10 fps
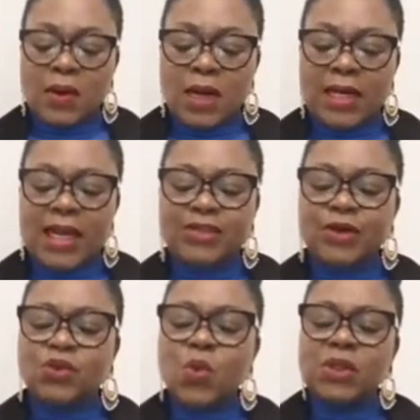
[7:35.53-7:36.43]
And I
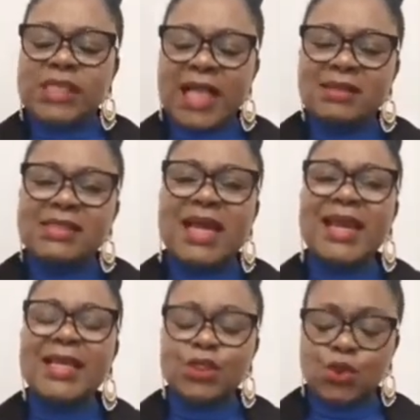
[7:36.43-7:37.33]
thought, what else can
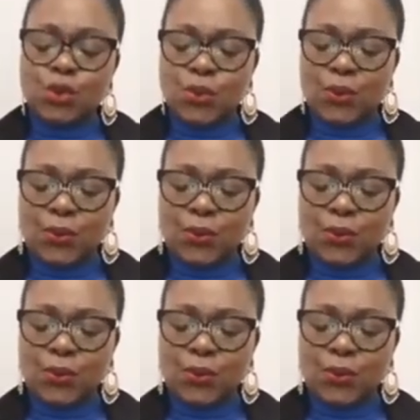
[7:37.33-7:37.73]
I do,